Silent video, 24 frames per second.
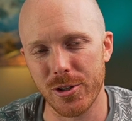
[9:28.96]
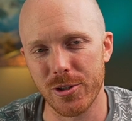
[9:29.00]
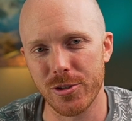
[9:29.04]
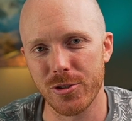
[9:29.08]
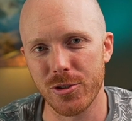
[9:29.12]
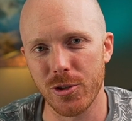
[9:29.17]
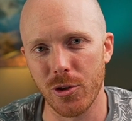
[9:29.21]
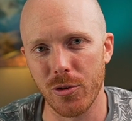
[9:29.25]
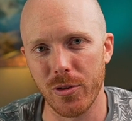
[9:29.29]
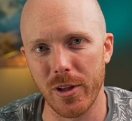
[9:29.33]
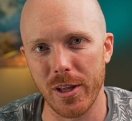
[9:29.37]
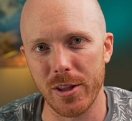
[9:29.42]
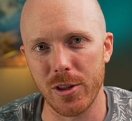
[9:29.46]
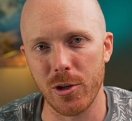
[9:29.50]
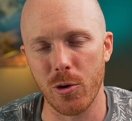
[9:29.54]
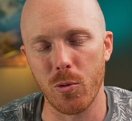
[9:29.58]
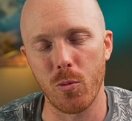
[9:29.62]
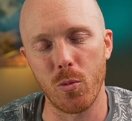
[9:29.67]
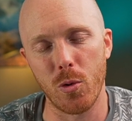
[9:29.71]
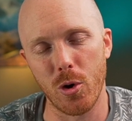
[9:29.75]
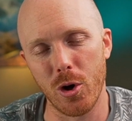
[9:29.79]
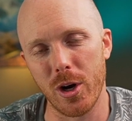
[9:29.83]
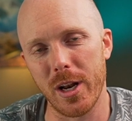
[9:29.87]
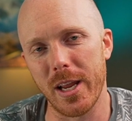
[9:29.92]
so that there
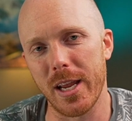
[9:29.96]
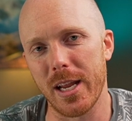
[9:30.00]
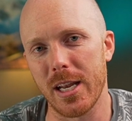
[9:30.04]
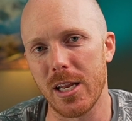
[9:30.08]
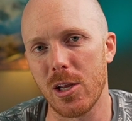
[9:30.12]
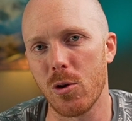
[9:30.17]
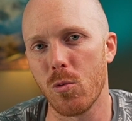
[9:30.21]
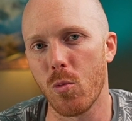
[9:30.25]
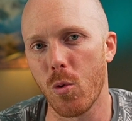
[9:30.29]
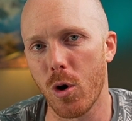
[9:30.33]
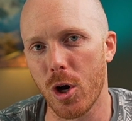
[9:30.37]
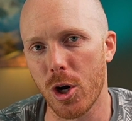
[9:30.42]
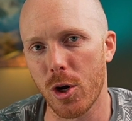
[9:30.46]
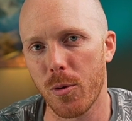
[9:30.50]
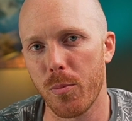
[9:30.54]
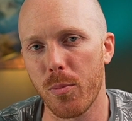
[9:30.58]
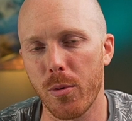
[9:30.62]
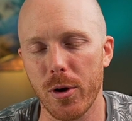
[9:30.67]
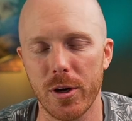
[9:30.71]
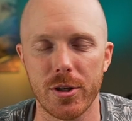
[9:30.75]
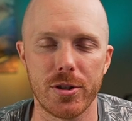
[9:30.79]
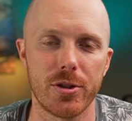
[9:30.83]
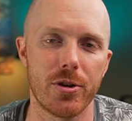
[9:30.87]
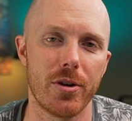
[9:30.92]
weren't any water
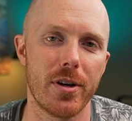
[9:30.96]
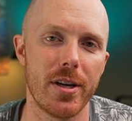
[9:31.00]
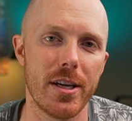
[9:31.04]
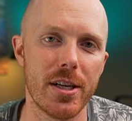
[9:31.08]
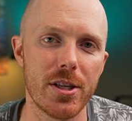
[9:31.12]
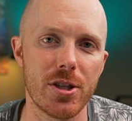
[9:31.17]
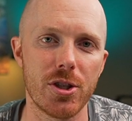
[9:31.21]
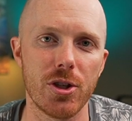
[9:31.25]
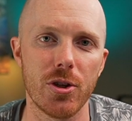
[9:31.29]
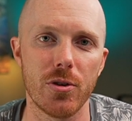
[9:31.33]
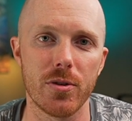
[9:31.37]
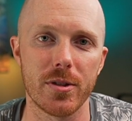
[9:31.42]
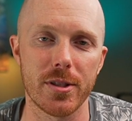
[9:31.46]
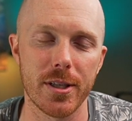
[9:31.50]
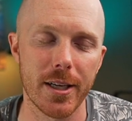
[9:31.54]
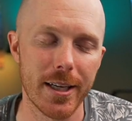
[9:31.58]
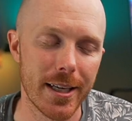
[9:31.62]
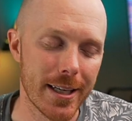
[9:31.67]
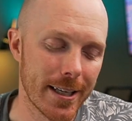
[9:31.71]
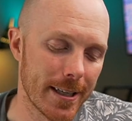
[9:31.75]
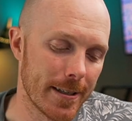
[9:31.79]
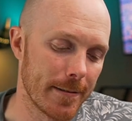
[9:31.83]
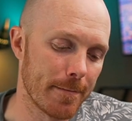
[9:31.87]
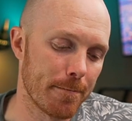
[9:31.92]
pressure issues.
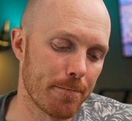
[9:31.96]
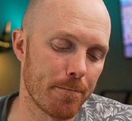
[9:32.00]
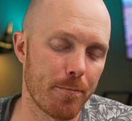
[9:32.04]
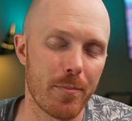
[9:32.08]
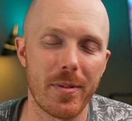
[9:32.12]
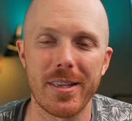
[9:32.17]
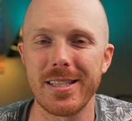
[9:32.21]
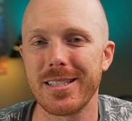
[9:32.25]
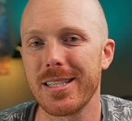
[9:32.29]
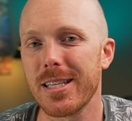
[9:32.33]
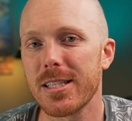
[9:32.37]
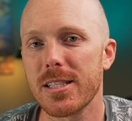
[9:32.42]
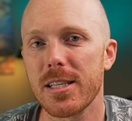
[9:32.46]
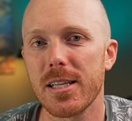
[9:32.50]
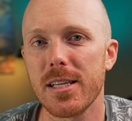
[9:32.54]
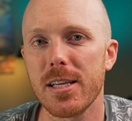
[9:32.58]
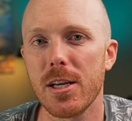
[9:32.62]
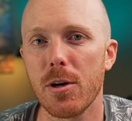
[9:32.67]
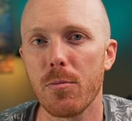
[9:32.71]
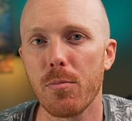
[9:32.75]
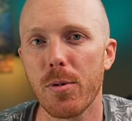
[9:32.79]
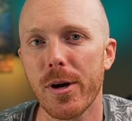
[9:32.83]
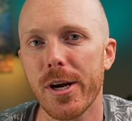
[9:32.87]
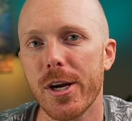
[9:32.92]
Is this a
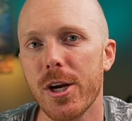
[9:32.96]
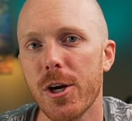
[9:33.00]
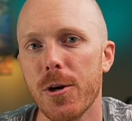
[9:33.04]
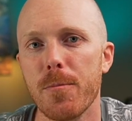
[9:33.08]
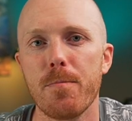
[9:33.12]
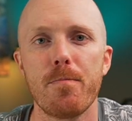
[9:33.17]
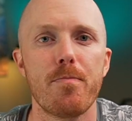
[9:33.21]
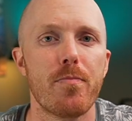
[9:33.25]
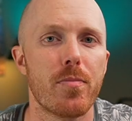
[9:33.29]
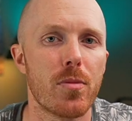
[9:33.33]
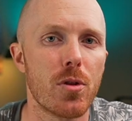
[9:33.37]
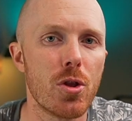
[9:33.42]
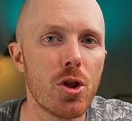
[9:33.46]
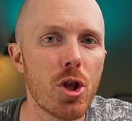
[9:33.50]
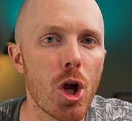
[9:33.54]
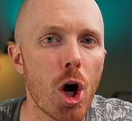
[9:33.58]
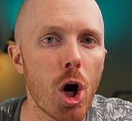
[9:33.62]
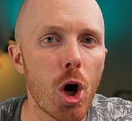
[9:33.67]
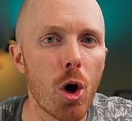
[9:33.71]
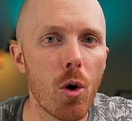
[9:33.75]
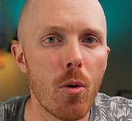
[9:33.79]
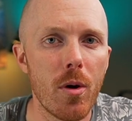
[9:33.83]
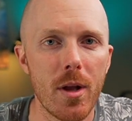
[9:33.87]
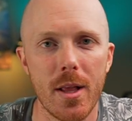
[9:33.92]
deal breaker?
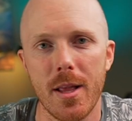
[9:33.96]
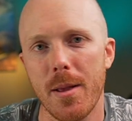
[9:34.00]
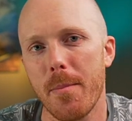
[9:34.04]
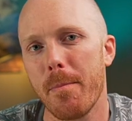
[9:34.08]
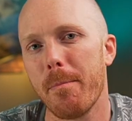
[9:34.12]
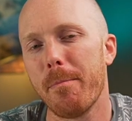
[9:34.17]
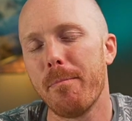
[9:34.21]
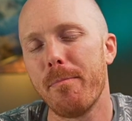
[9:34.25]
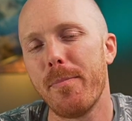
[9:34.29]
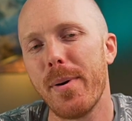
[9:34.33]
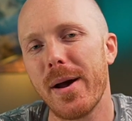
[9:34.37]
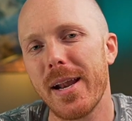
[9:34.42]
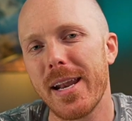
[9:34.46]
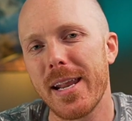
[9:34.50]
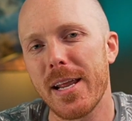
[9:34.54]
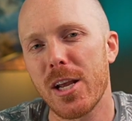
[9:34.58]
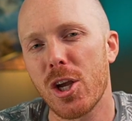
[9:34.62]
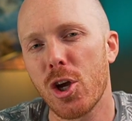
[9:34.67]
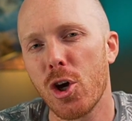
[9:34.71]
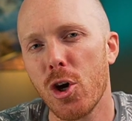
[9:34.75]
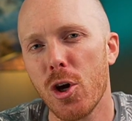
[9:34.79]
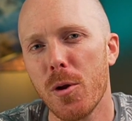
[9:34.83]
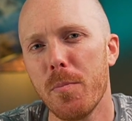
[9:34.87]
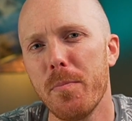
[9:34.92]
No, but it
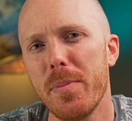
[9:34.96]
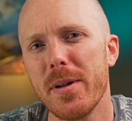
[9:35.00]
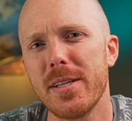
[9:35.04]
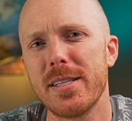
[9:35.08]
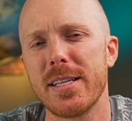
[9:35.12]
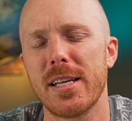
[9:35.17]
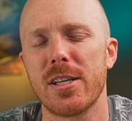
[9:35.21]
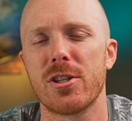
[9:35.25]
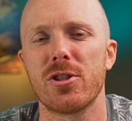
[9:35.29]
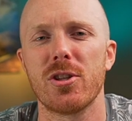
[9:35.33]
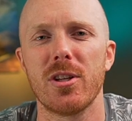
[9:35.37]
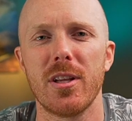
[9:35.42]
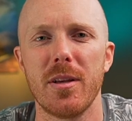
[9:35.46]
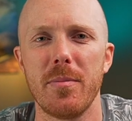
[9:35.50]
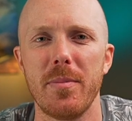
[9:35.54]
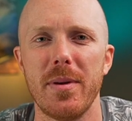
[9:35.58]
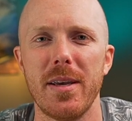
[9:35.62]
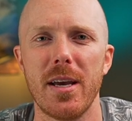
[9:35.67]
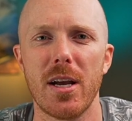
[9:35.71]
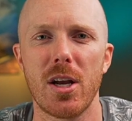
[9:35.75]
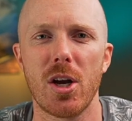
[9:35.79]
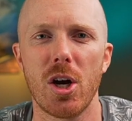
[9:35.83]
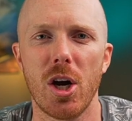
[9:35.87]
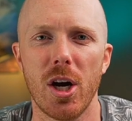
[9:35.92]
could potentially be
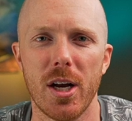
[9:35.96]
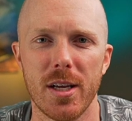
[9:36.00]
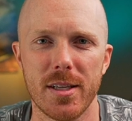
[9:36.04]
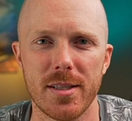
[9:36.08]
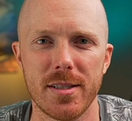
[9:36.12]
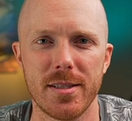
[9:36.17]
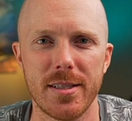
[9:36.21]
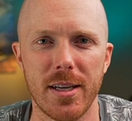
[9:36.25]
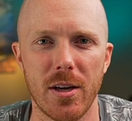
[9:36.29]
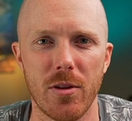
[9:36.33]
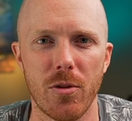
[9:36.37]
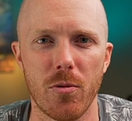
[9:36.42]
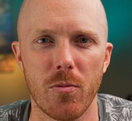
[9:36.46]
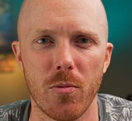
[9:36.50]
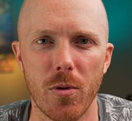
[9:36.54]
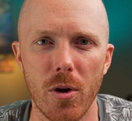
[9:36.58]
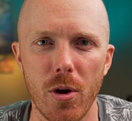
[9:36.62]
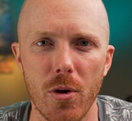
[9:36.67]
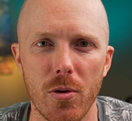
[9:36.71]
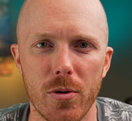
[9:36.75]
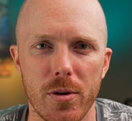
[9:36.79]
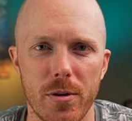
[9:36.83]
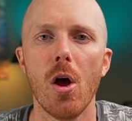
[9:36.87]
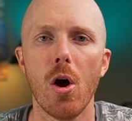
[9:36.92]
a cost down the
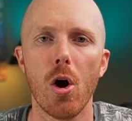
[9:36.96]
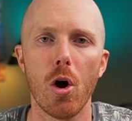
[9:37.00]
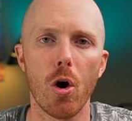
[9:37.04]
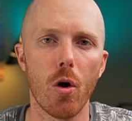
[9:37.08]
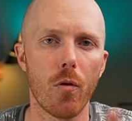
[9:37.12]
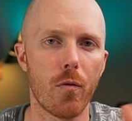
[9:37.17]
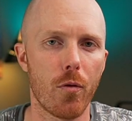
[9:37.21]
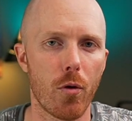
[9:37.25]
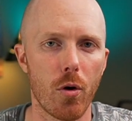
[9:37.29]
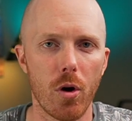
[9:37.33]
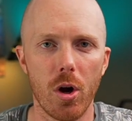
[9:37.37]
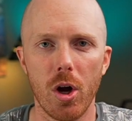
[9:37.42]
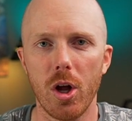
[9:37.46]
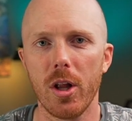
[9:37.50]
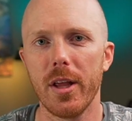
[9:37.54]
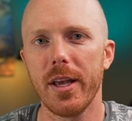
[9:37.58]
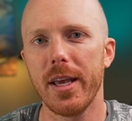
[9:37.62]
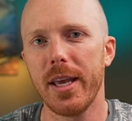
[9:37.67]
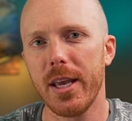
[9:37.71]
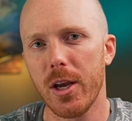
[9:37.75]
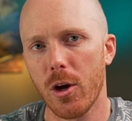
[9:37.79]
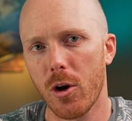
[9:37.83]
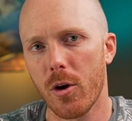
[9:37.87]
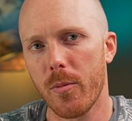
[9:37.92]
road. Overall,
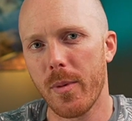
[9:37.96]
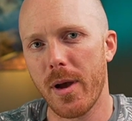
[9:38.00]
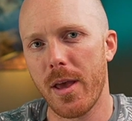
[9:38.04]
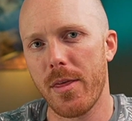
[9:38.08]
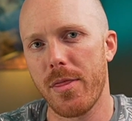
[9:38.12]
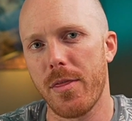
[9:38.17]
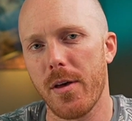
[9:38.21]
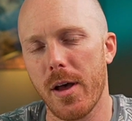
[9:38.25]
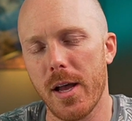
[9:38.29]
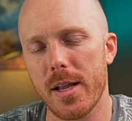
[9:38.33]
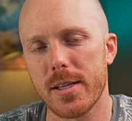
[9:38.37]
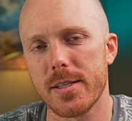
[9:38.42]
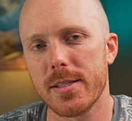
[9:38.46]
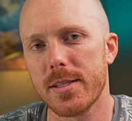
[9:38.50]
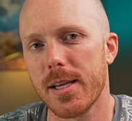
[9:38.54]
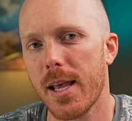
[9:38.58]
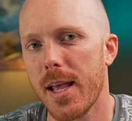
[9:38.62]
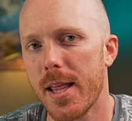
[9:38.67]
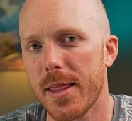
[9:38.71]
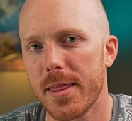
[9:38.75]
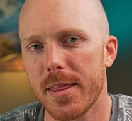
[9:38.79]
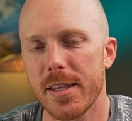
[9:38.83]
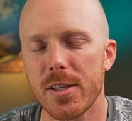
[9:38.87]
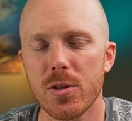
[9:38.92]
here are my thoughts.
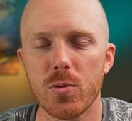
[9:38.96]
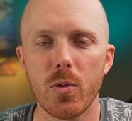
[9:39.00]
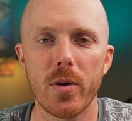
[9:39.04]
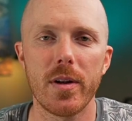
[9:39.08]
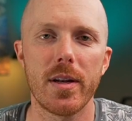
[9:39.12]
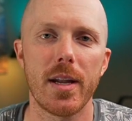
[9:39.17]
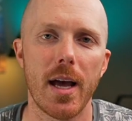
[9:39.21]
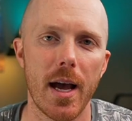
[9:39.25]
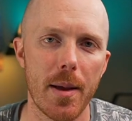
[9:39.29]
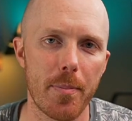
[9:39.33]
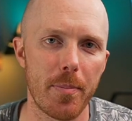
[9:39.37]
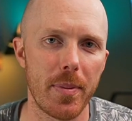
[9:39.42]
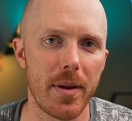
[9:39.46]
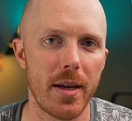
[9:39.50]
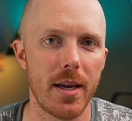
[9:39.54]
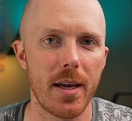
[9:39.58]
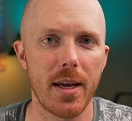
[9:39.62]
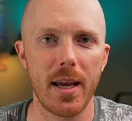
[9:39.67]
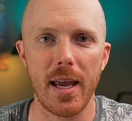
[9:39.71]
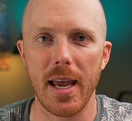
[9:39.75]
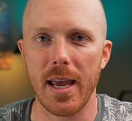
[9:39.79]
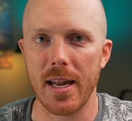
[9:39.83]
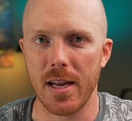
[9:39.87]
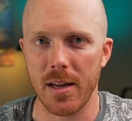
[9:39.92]
This would not
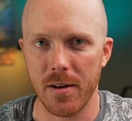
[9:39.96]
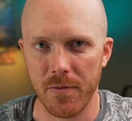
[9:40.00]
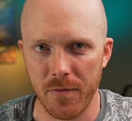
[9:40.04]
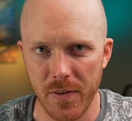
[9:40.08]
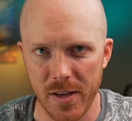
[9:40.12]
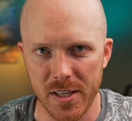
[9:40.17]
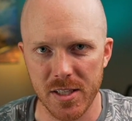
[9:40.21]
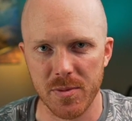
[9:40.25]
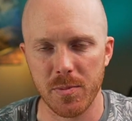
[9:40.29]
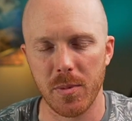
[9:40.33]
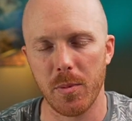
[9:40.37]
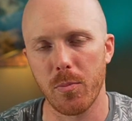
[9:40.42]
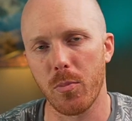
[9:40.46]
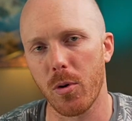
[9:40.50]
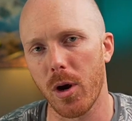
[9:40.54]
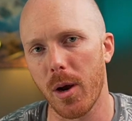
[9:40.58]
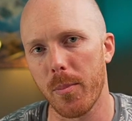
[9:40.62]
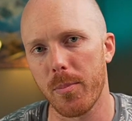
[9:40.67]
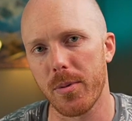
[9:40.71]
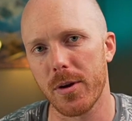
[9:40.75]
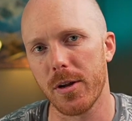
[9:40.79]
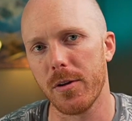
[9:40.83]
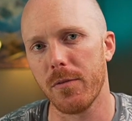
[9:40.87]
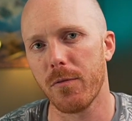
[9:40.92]
be an investment
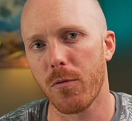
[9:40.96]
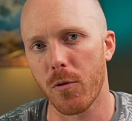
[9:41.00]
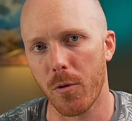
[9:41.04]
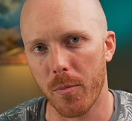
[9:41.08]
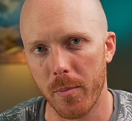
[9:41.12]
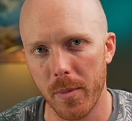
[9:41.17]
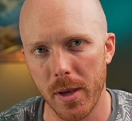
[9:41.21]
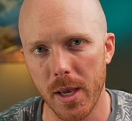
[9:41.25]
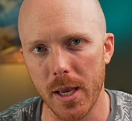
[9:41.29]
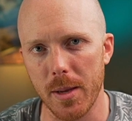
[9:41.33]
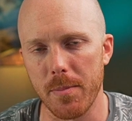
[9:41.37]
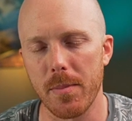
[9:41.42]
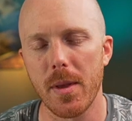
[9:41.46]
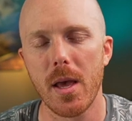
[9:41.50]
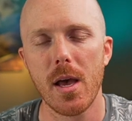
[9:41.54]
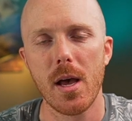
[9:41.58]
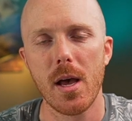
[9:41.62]
property for me.